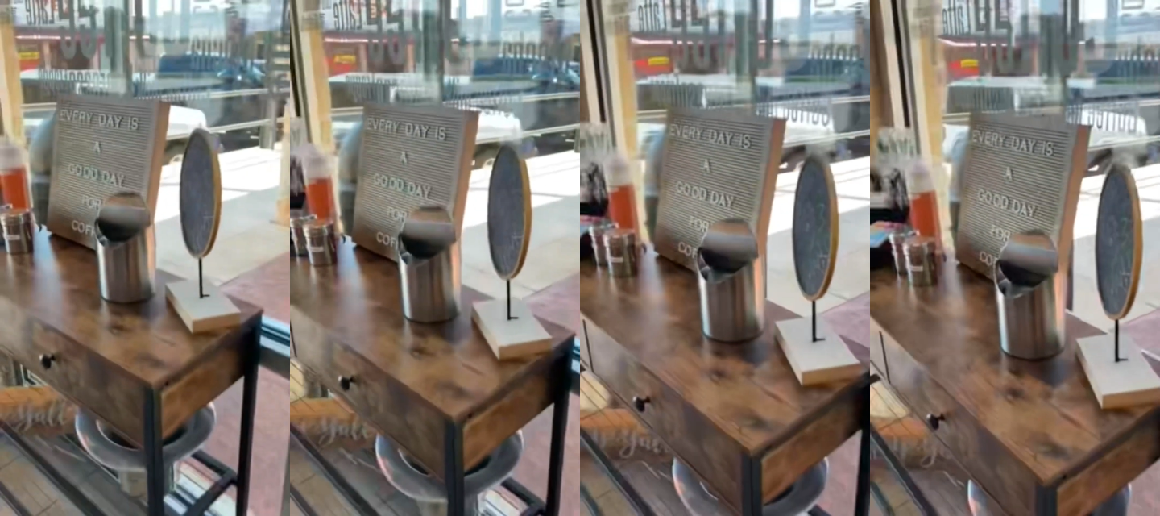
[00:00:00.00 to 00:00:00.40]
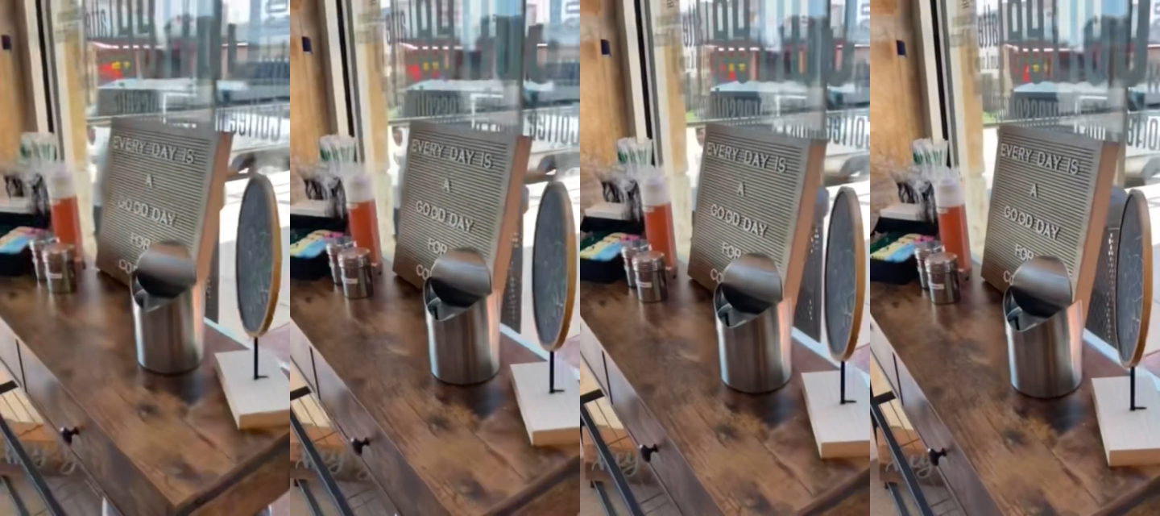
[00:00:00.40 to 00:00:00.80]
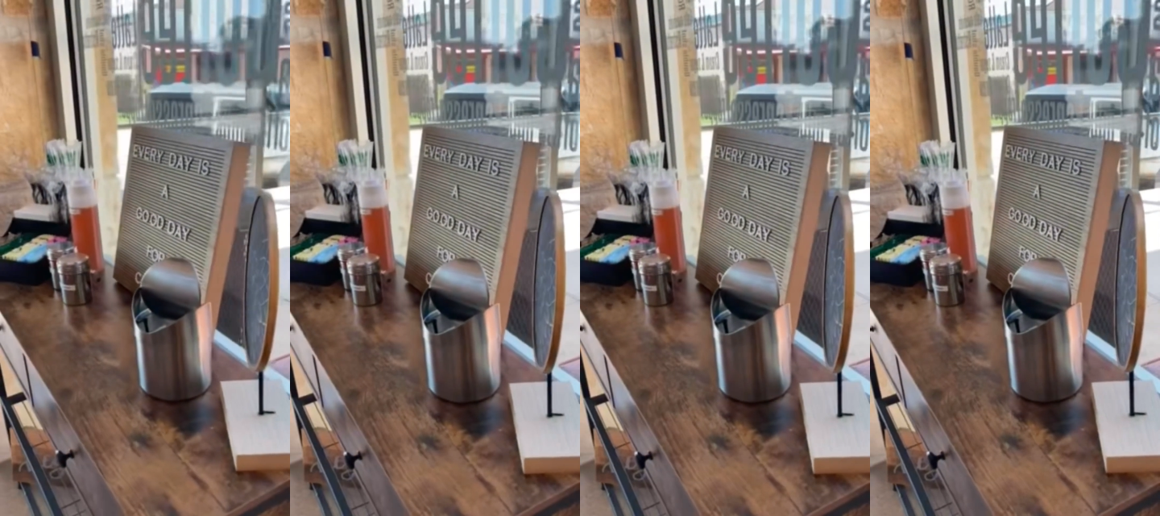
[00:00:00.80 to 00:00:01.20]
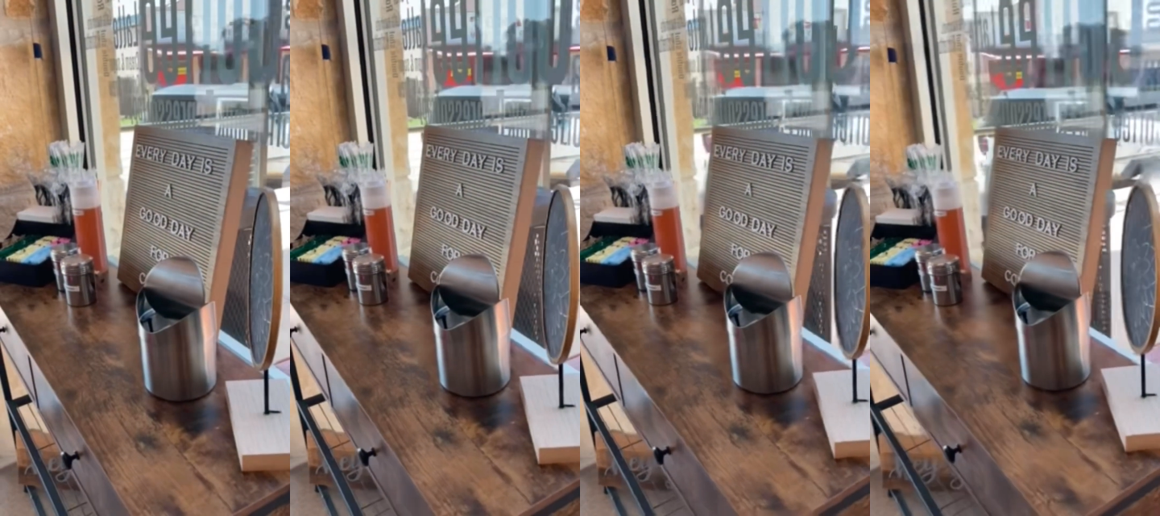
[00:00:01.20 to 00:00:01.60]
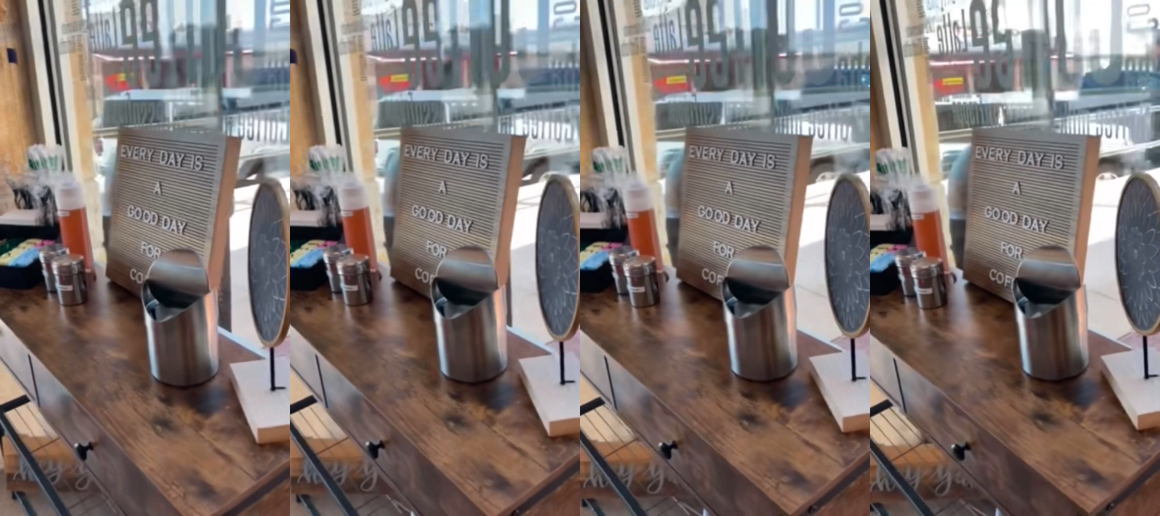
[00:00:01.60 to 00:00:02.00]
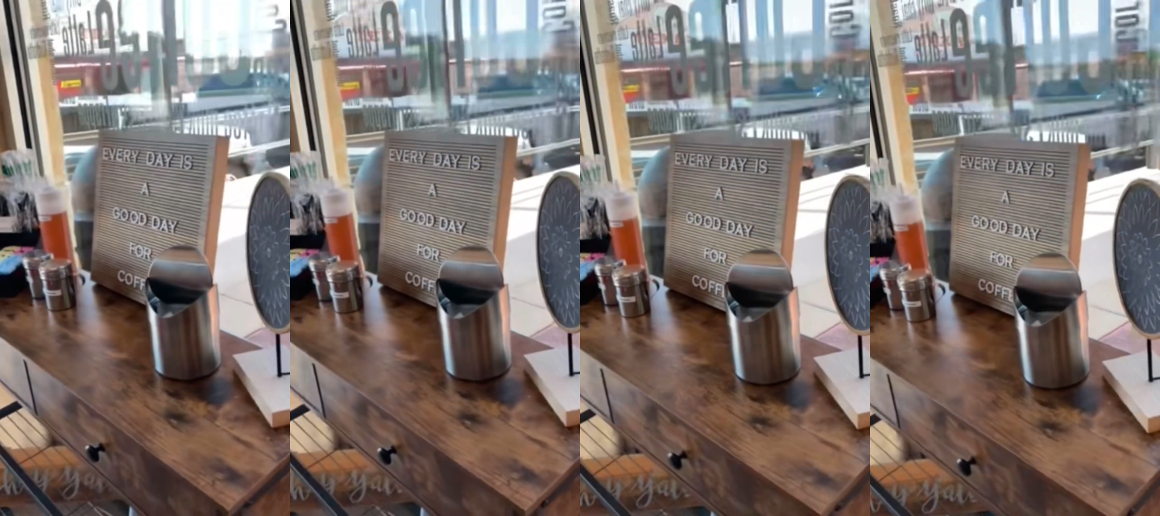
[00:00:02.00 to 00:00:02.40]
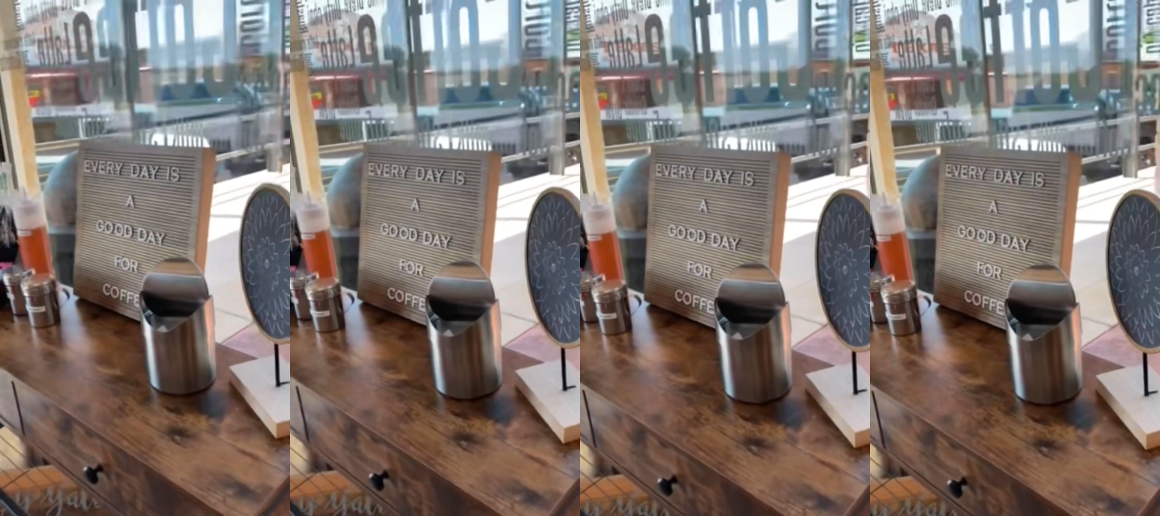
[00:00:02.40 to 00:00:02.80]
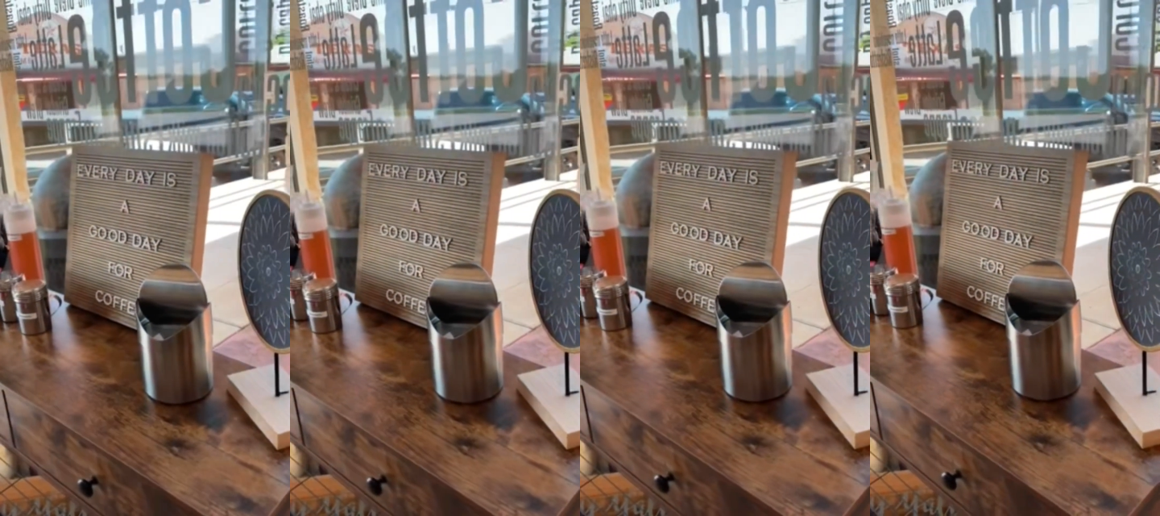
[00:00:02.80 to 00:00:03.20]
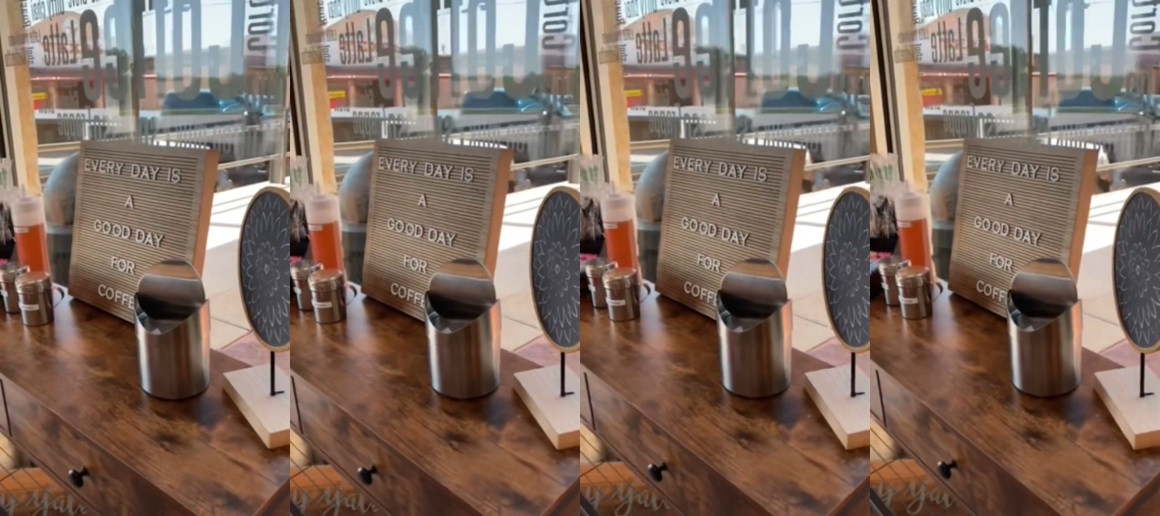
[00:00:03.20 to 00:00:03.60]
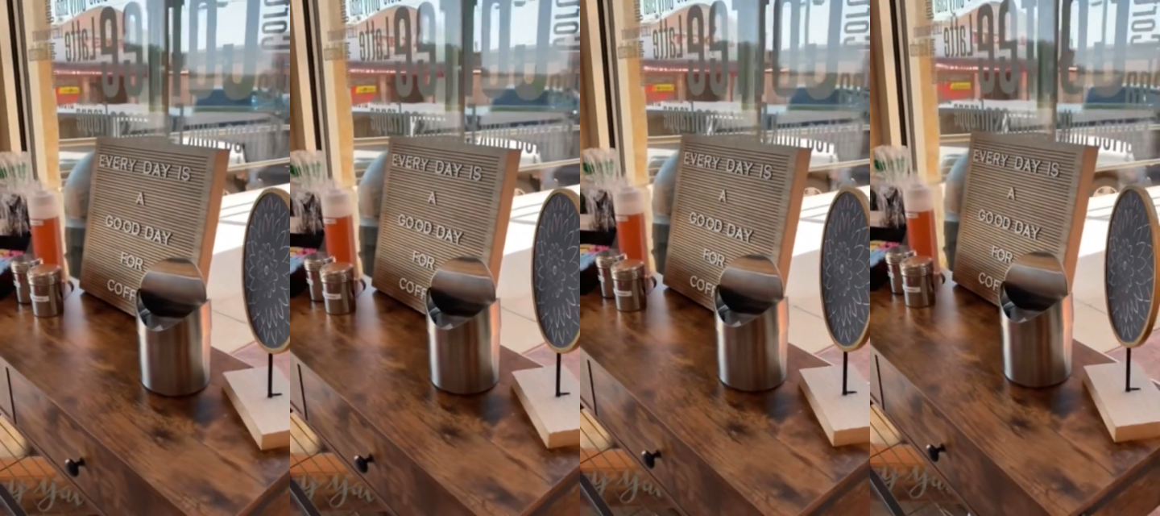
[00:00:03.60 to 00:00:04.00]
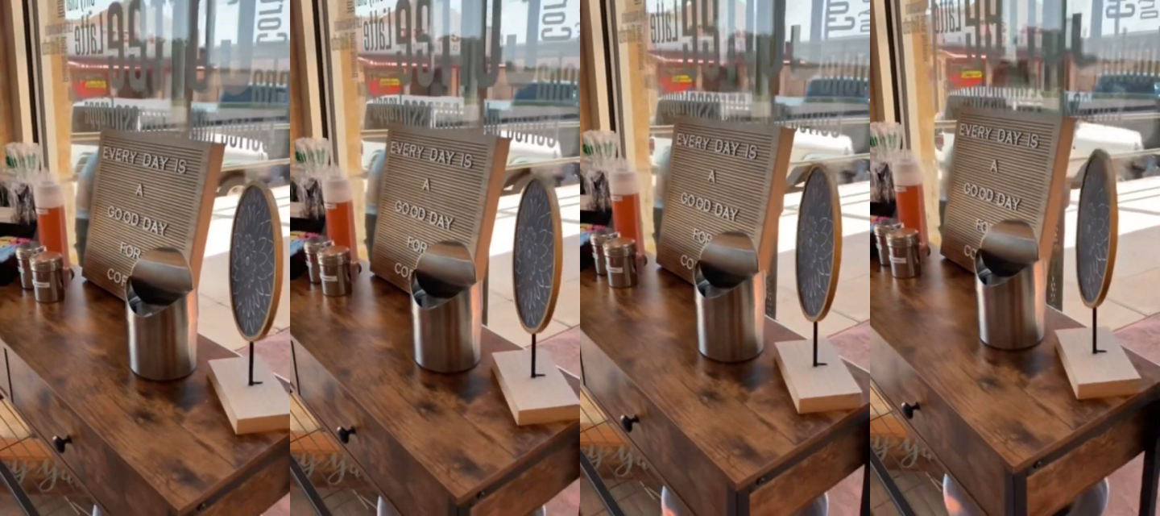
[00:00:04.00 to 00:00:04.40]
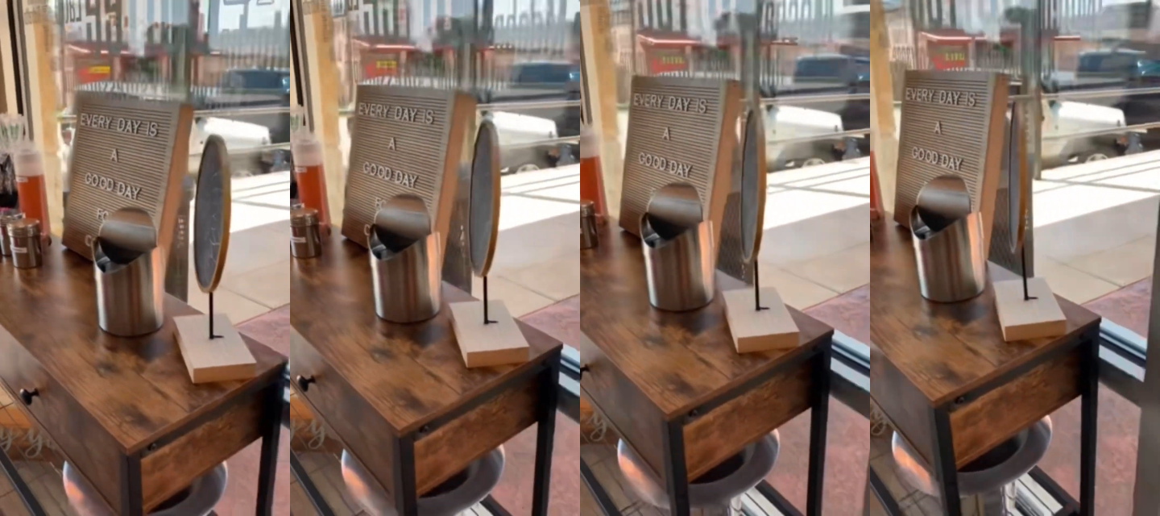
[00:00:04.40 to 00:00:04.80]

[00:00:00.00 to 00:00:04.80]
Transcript: Nobody's mouth can be seen.